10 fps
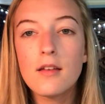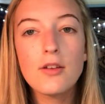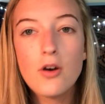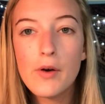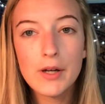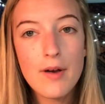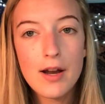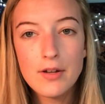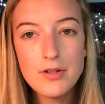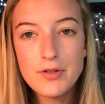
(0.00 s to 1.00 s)
going around
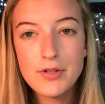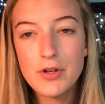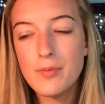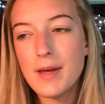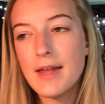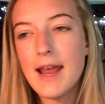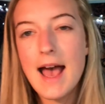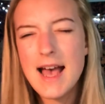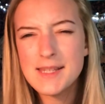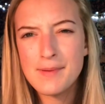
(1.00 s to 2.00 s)
on YouTube, and it
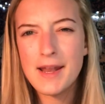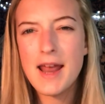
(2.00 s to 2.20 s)
has been.